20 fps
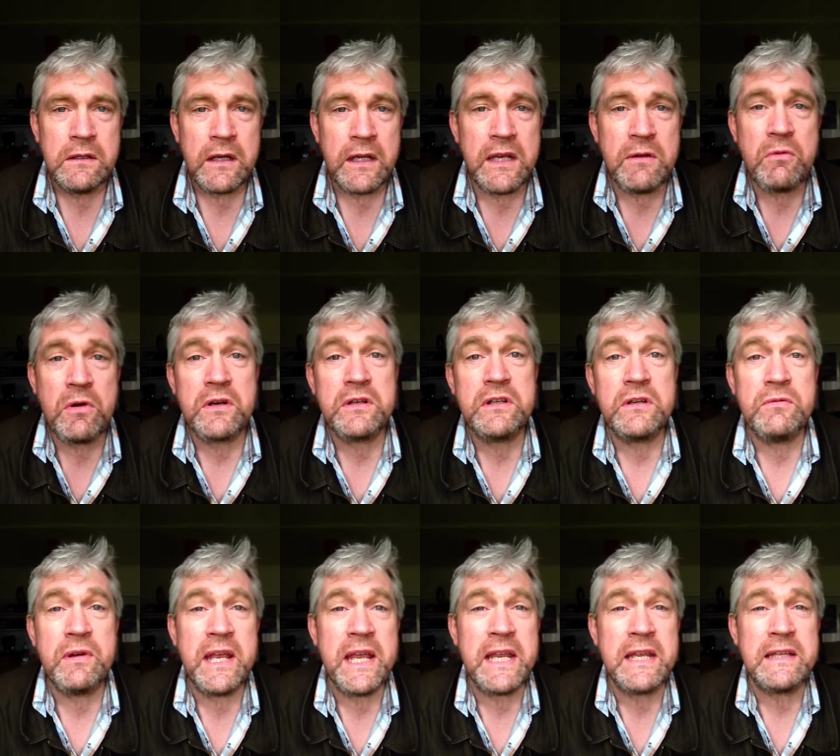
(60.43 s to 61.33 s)
and he walked
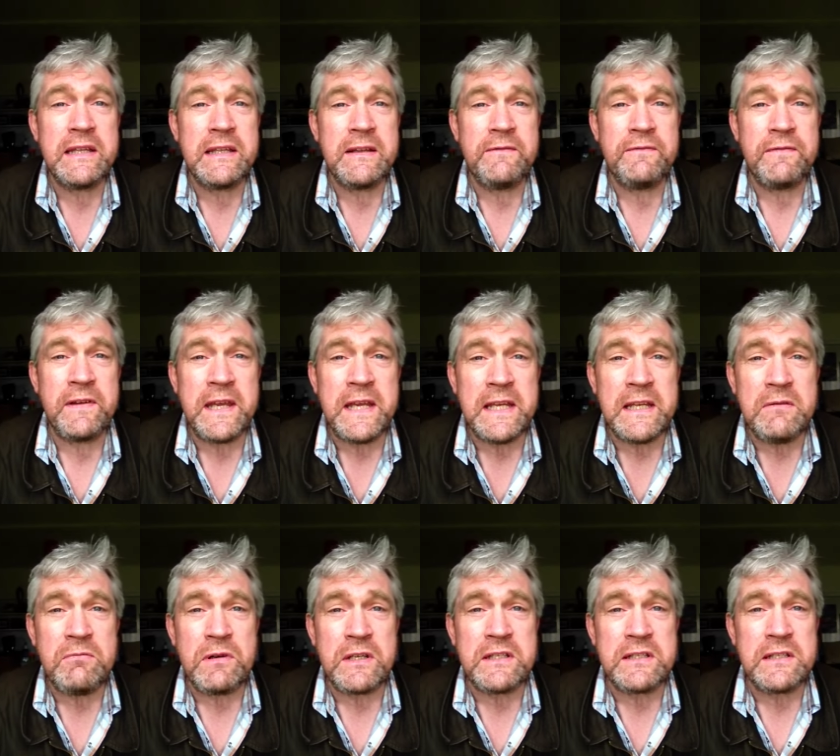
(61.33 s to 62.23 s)
away till the
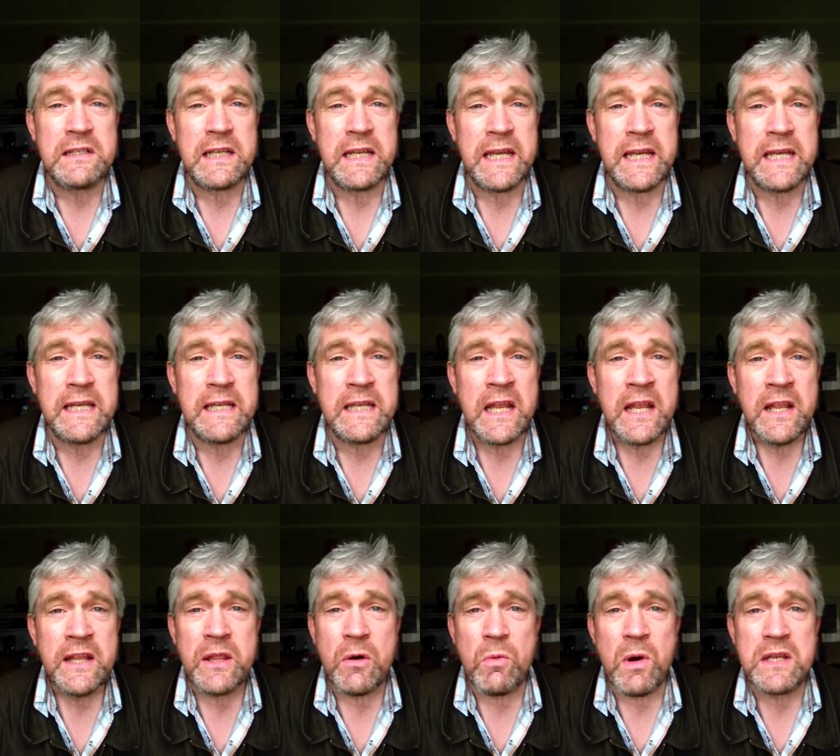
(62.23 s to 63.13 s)
field was clean.
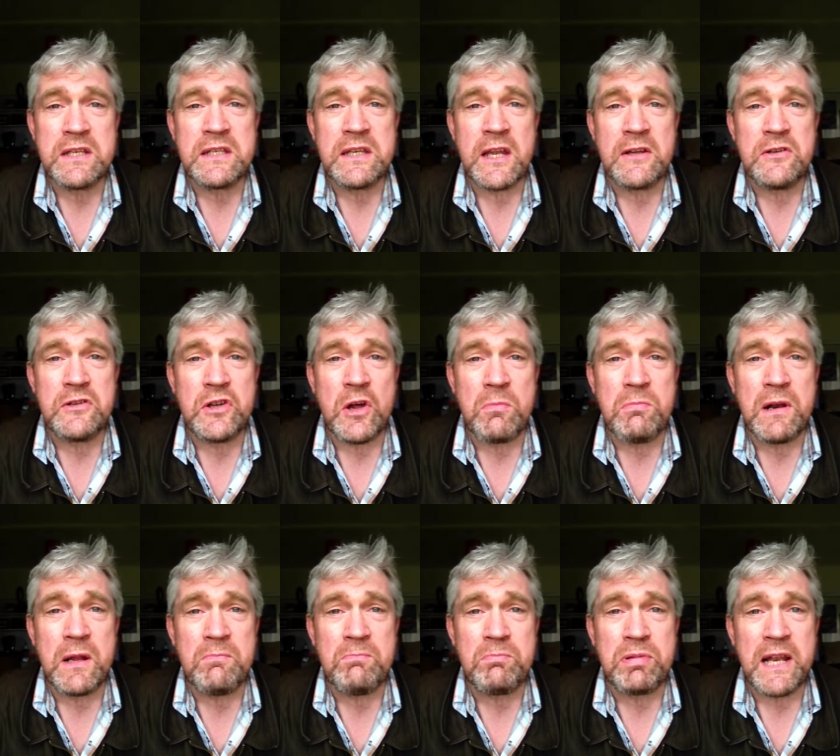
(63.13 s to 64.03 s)
There wasn't a
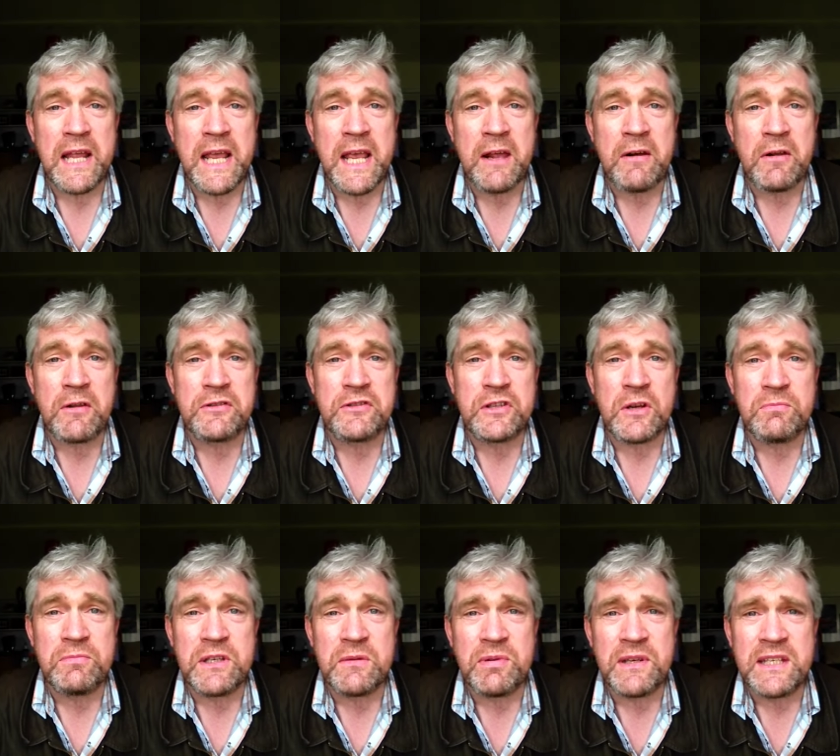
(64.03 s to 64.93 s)
Dublin player or
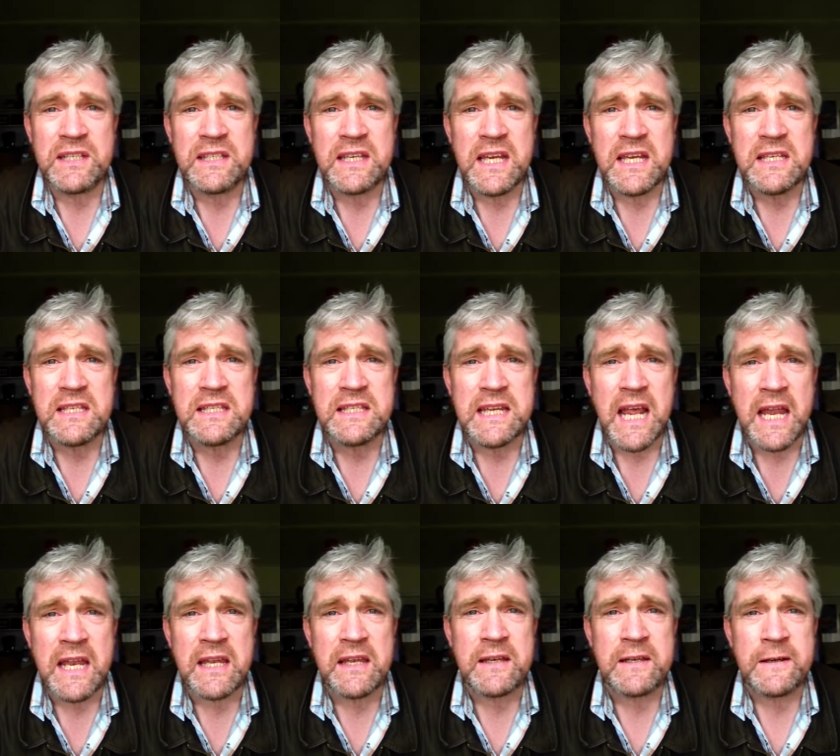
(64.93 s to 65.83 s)
sub to be seen
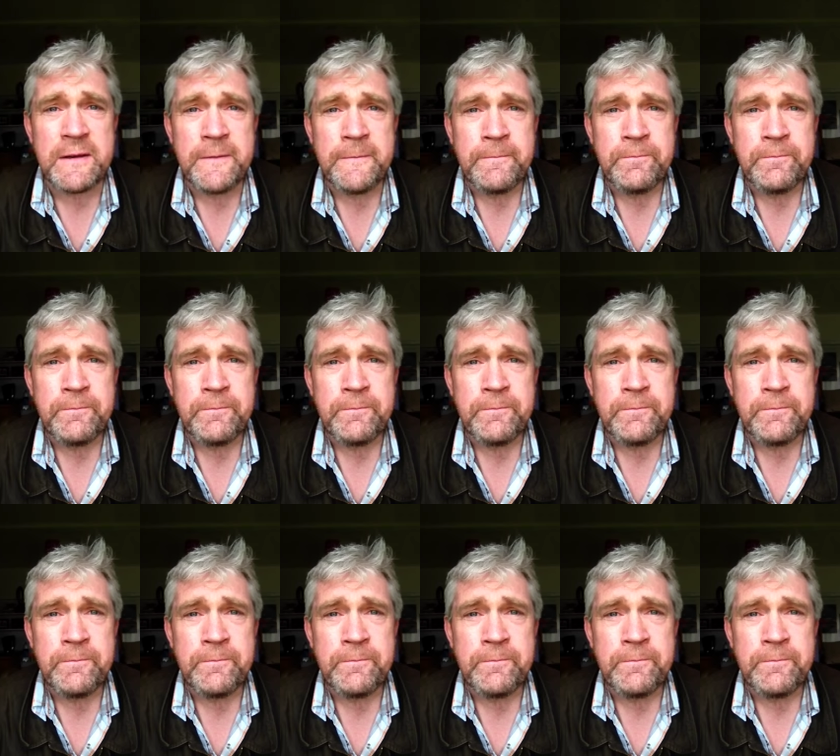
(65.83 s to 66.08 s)
standing.